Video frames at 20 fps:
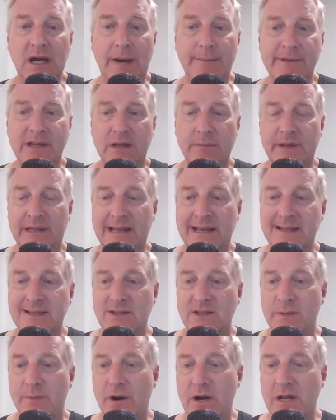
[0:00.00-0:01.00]
I'm a little bit late
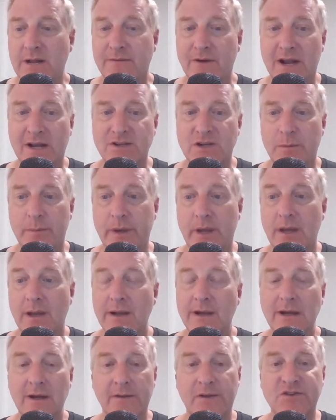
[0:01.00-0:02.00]
to the party for XRP.
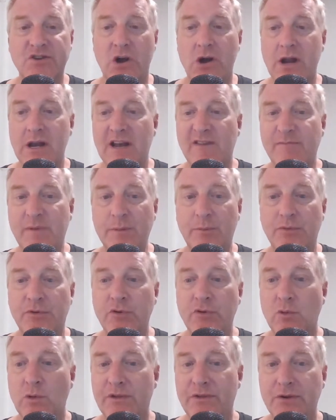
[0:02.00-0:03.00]
There's already enough people
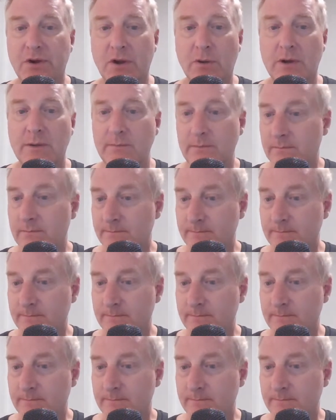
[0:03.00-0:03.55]
doing what they're doing.